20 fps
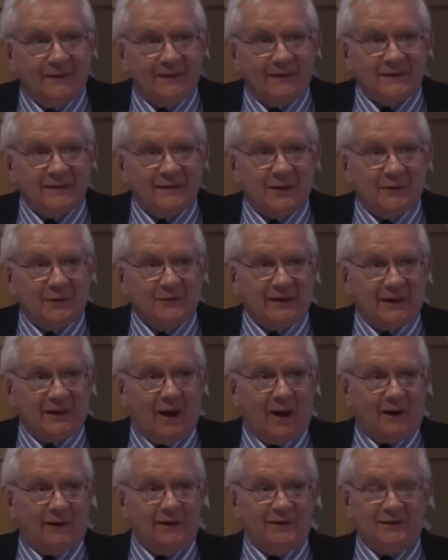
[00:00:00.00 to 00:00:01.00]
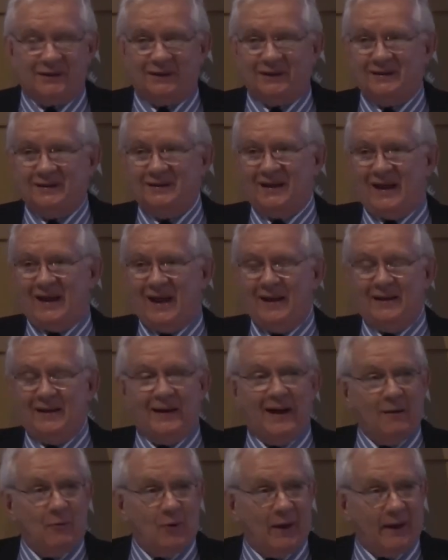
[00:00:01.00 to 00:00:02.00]
the sociologist, and
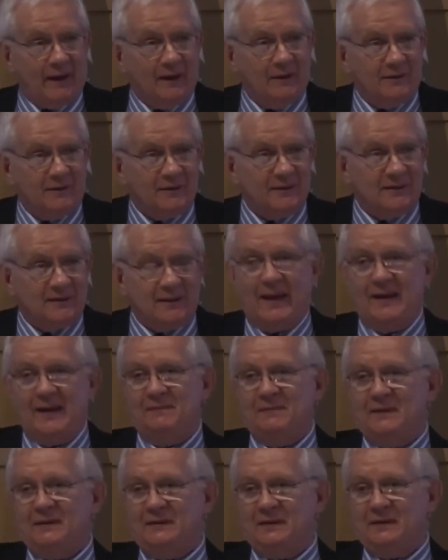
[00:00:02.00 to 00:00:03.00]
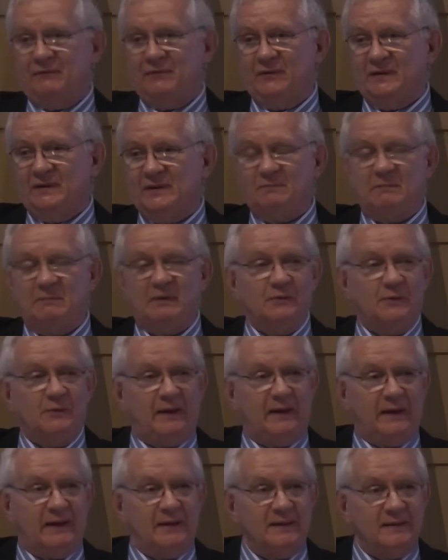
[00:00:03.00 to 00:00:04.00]
now I understand the difference
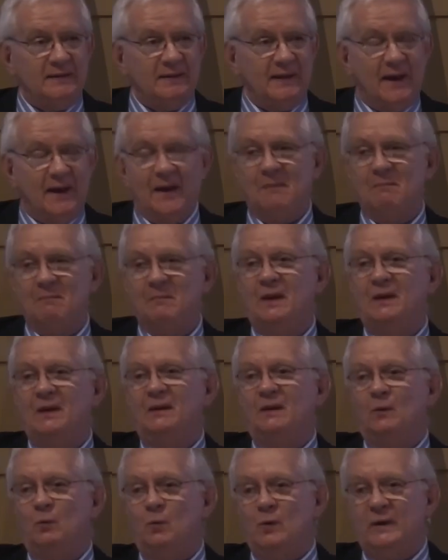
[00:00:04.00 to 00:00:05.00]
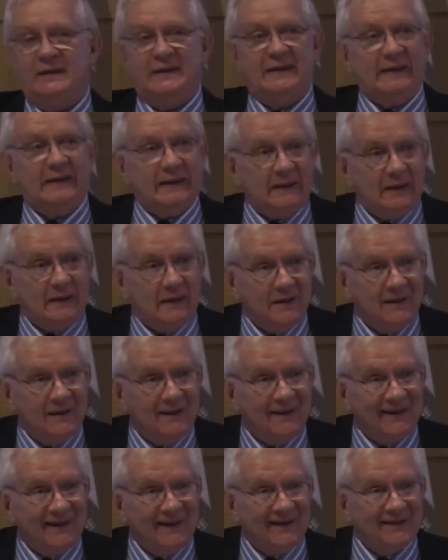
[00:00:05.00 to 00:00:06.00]
between Islam with Deen
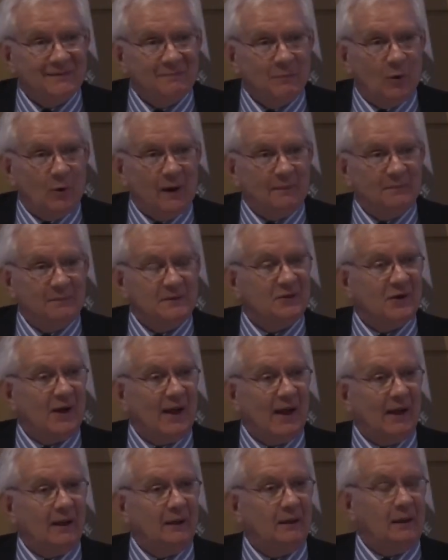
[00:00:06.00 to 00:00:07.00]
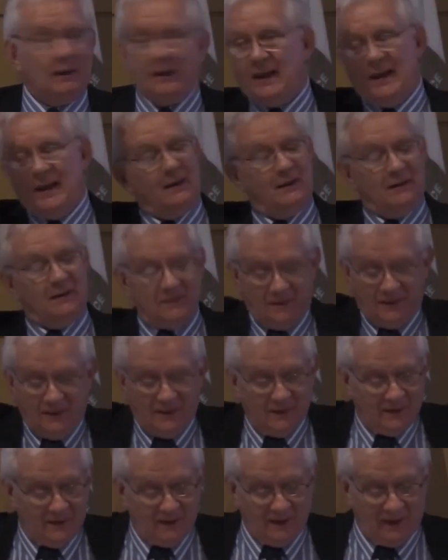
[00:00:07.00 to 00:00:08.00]
is more abstract. And
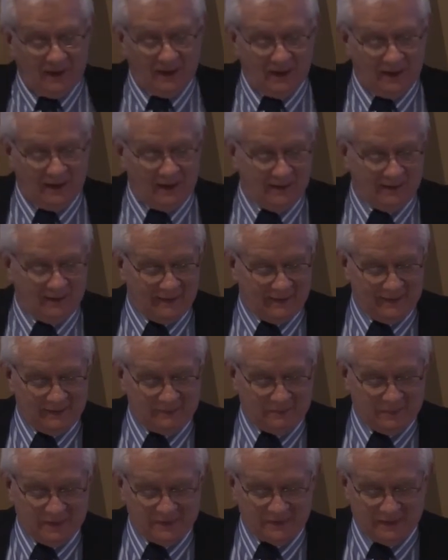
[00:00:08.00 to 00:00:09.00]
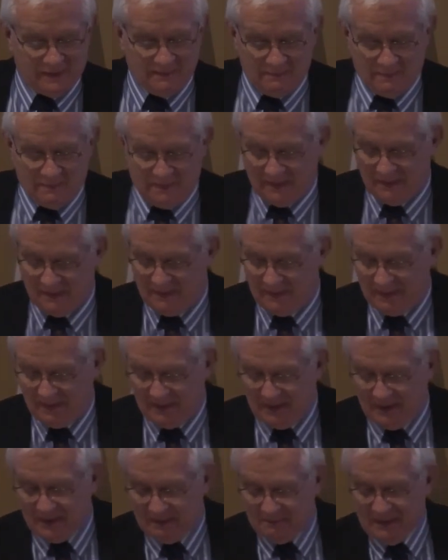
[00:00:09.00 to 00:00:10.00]
it was
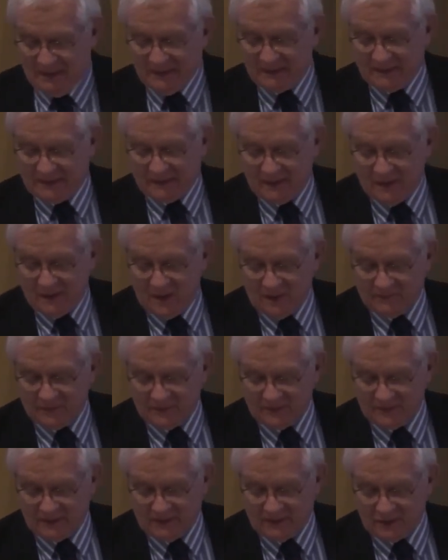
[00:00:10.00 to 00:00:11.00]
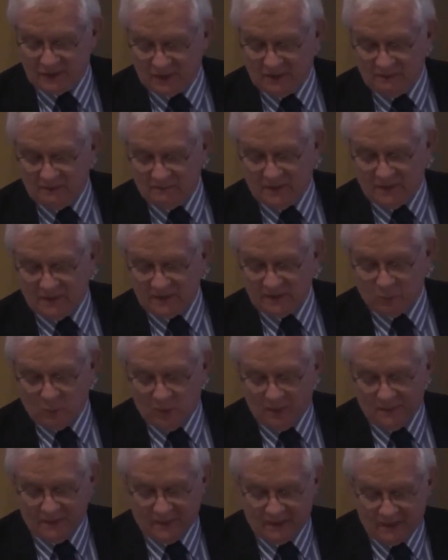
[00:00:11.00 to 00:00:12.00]
an amazing conversation, but it's
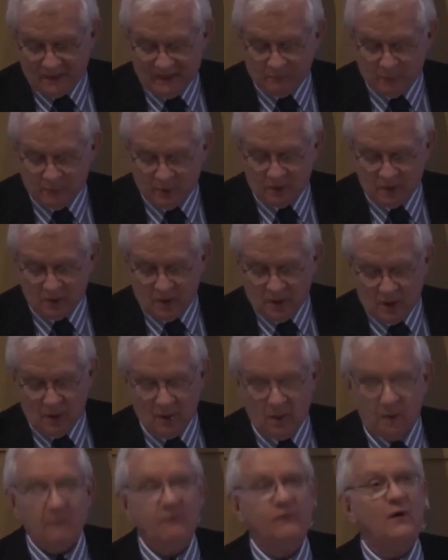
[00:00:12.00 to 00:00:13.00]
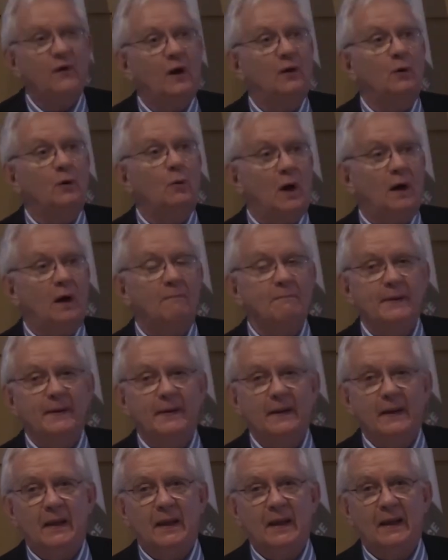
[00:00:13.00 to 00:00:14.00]
one that he would follow up
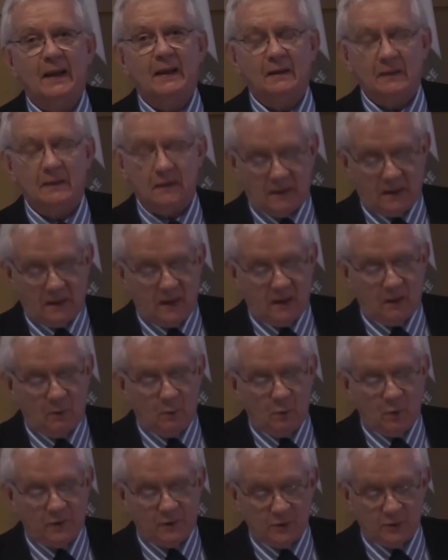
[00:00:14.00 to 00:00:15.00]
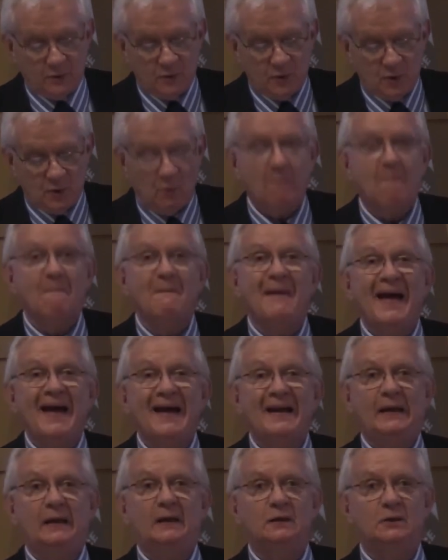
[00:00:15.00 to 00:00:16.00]
and would do to
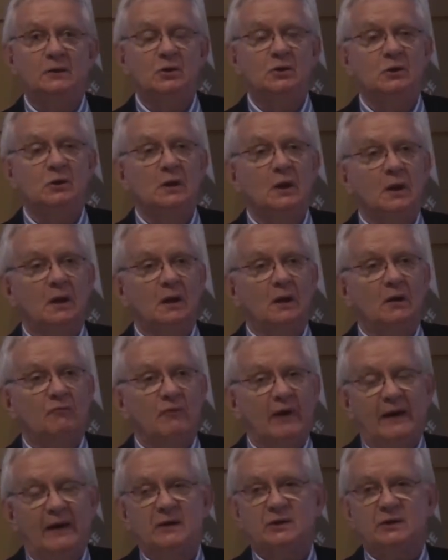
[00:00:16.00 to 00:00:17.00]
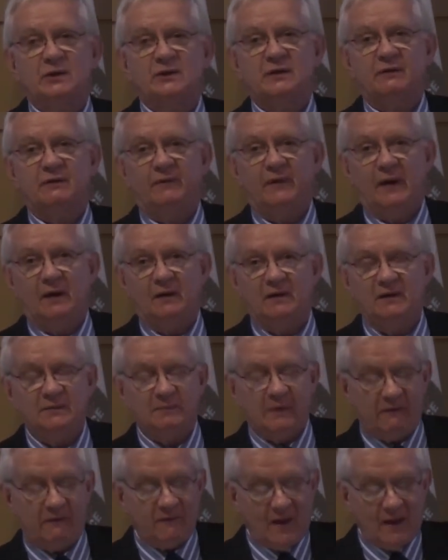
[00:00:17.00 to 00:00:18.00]
manage religious affairs
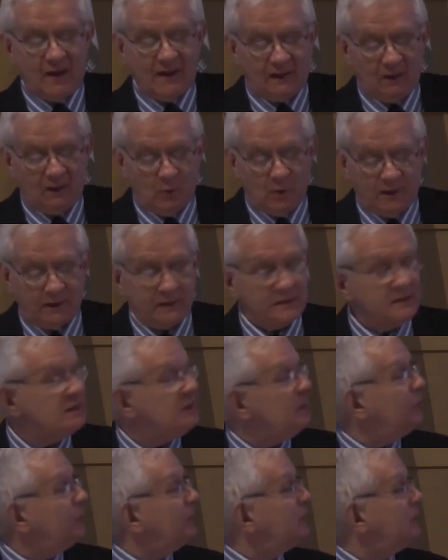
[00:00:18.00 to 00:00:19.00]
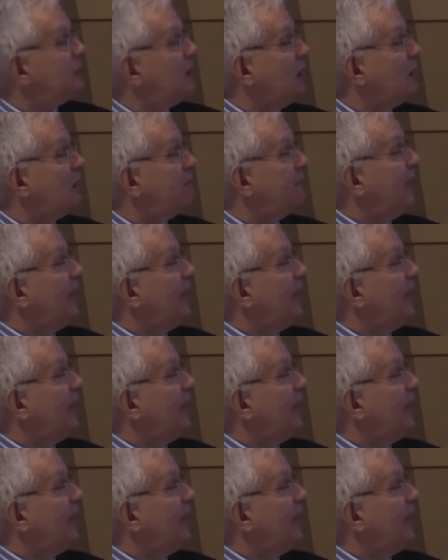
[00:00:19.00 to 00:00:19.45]
by finding ways you could talk